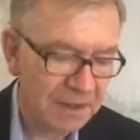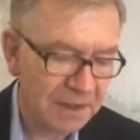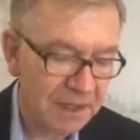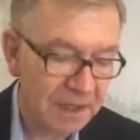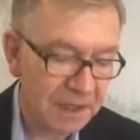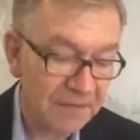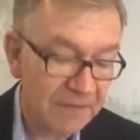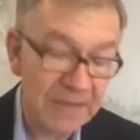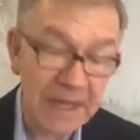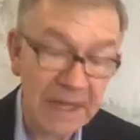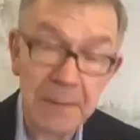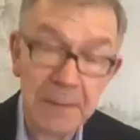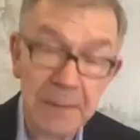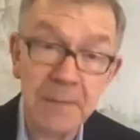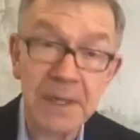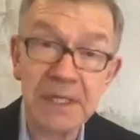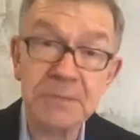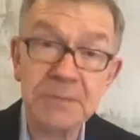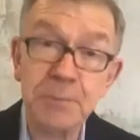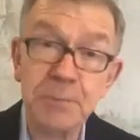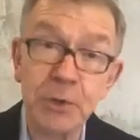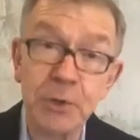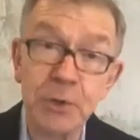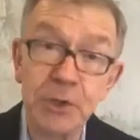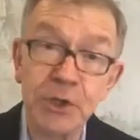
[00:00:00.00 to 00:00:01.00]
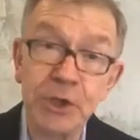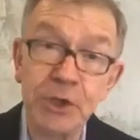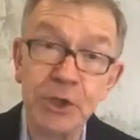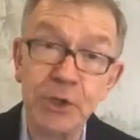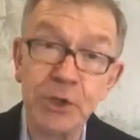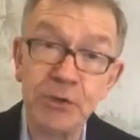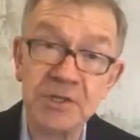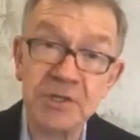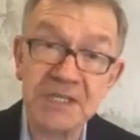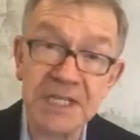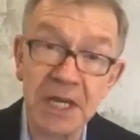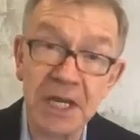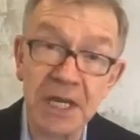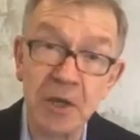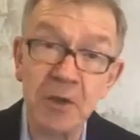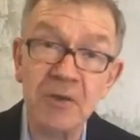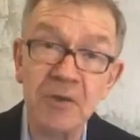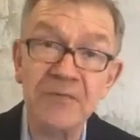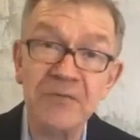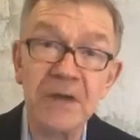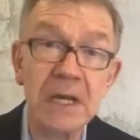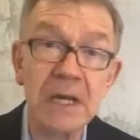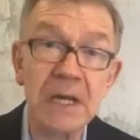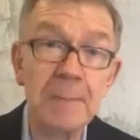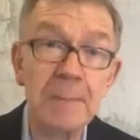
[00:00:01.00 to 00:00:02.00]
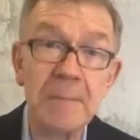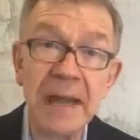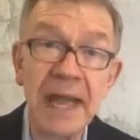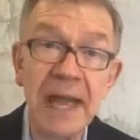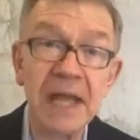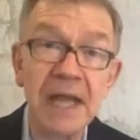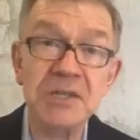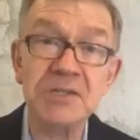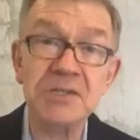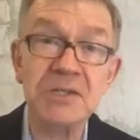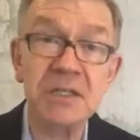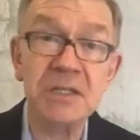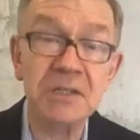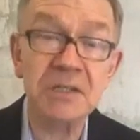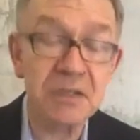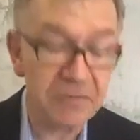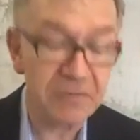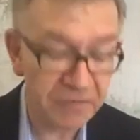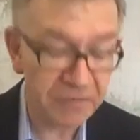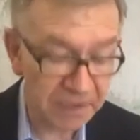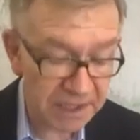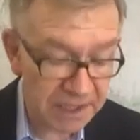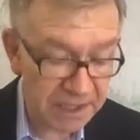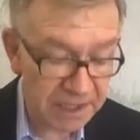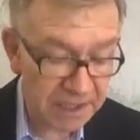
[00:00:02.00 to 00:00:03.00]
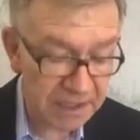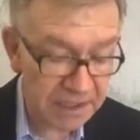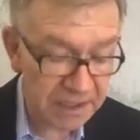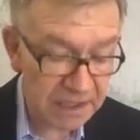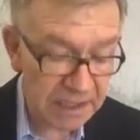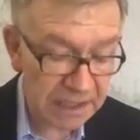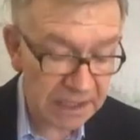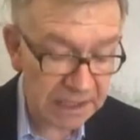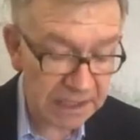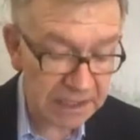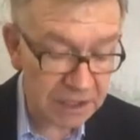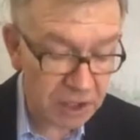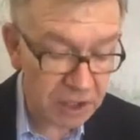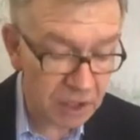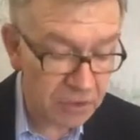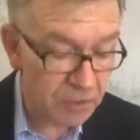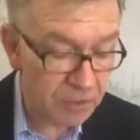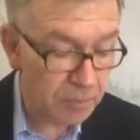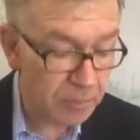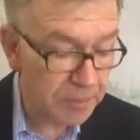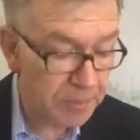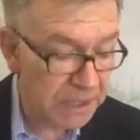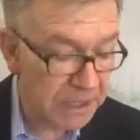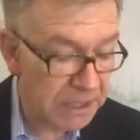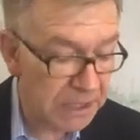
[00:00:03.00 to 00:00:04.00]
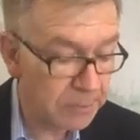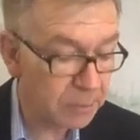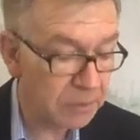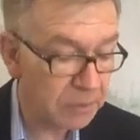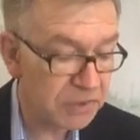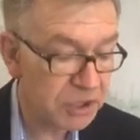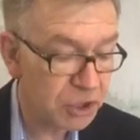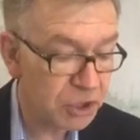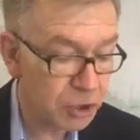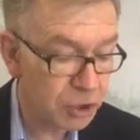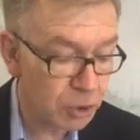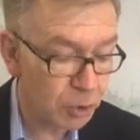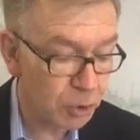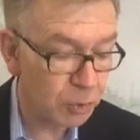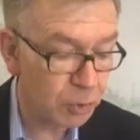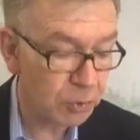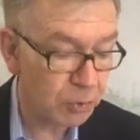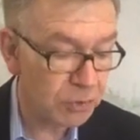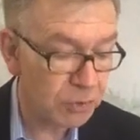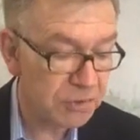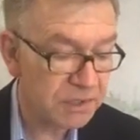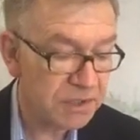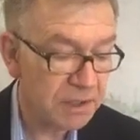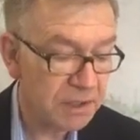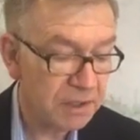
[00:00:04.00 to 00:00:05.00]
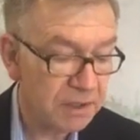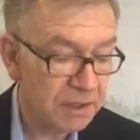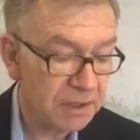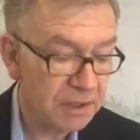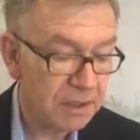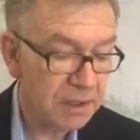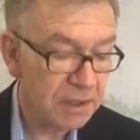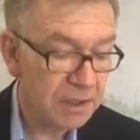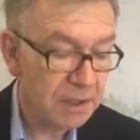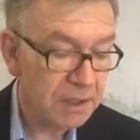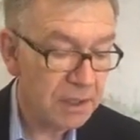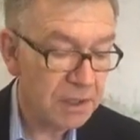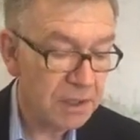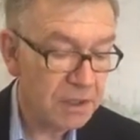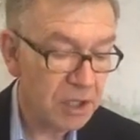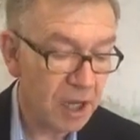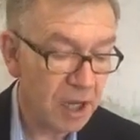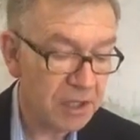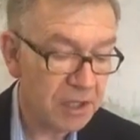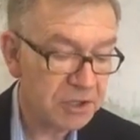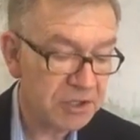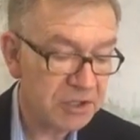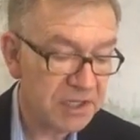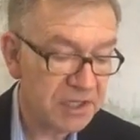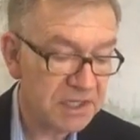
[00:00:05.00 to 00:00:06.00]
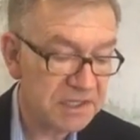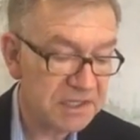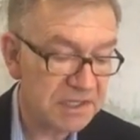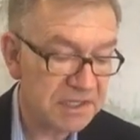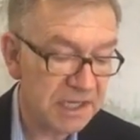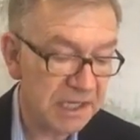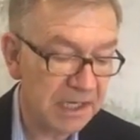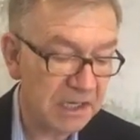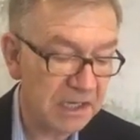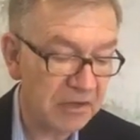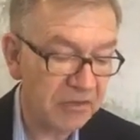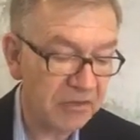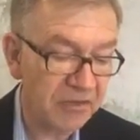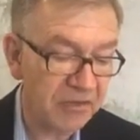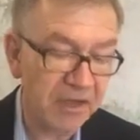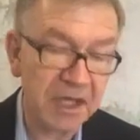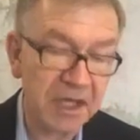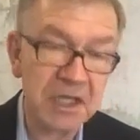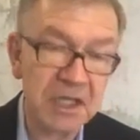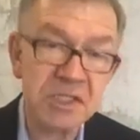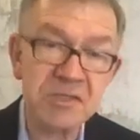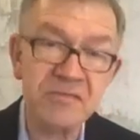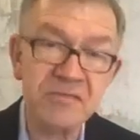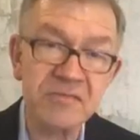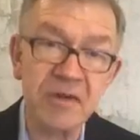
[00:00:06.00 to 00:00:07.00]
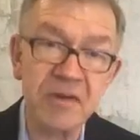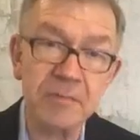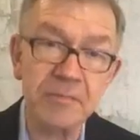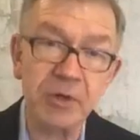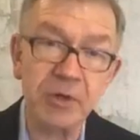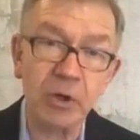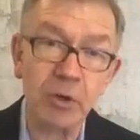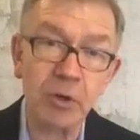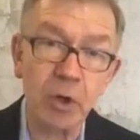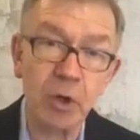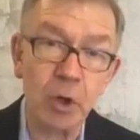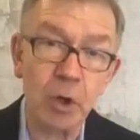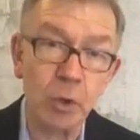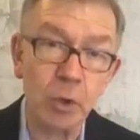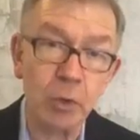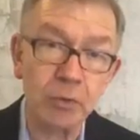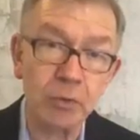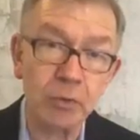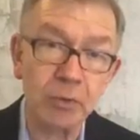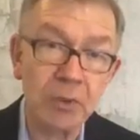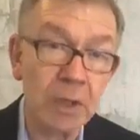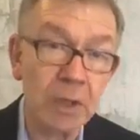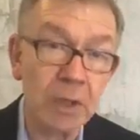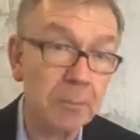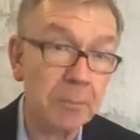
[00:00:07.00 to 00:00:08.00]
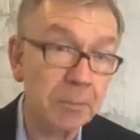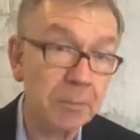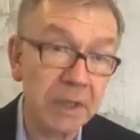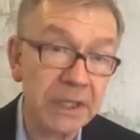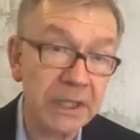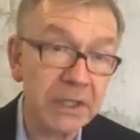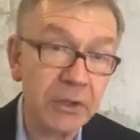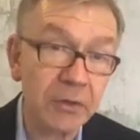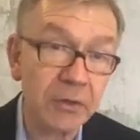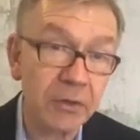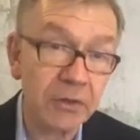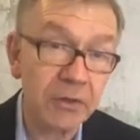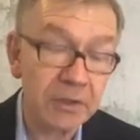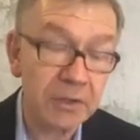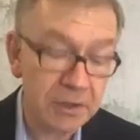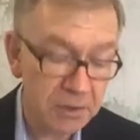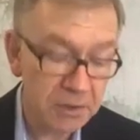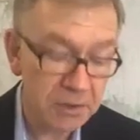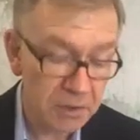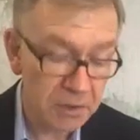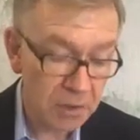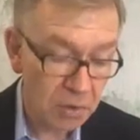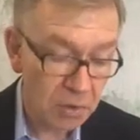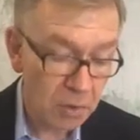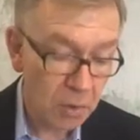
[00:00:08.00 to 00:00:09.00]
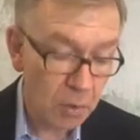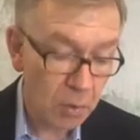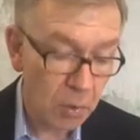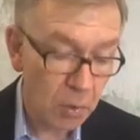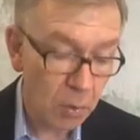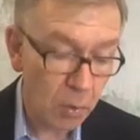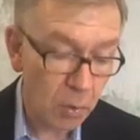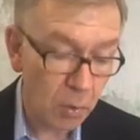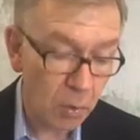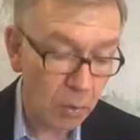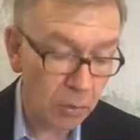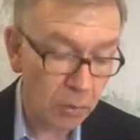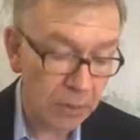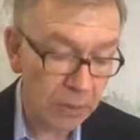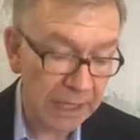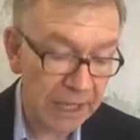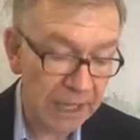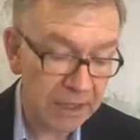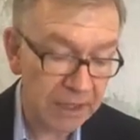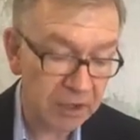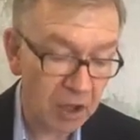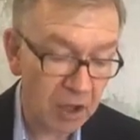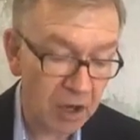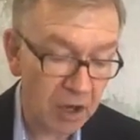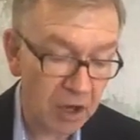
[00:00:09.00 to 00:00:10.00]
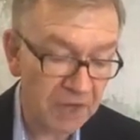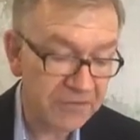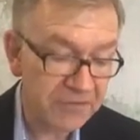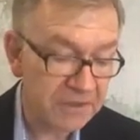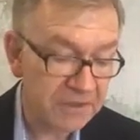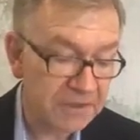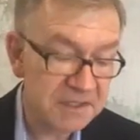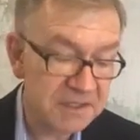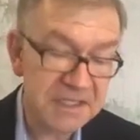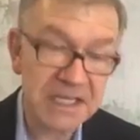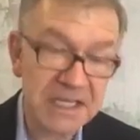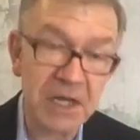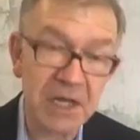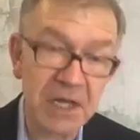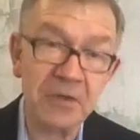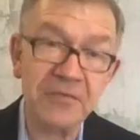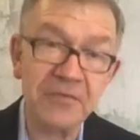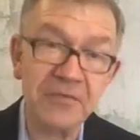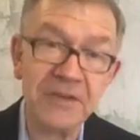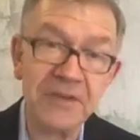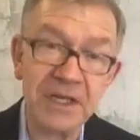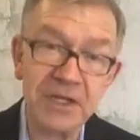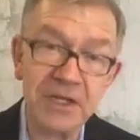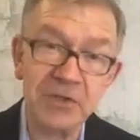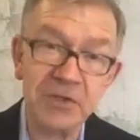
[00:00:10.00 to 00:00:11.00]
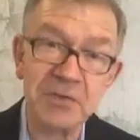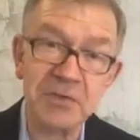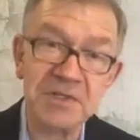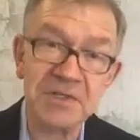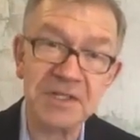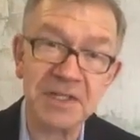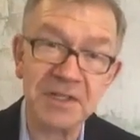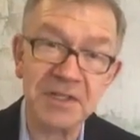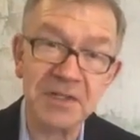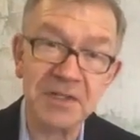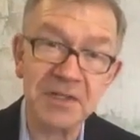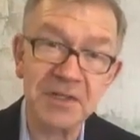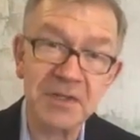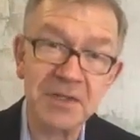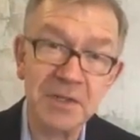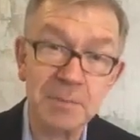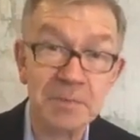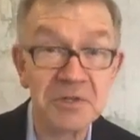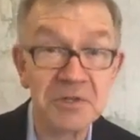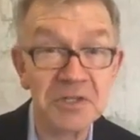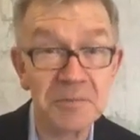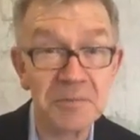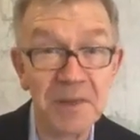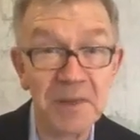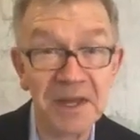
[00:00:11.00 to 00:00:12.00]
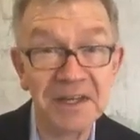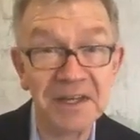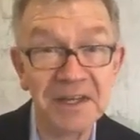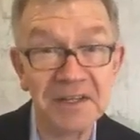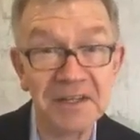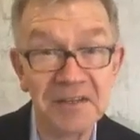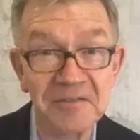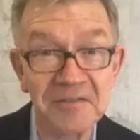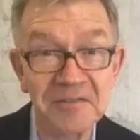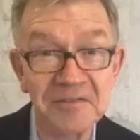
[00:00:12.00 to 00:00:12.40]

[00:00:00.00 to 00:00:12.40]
That means putting yourself imaginatively in other people's shoes, not just seeing things from your own blinkered and often self-interested perspective."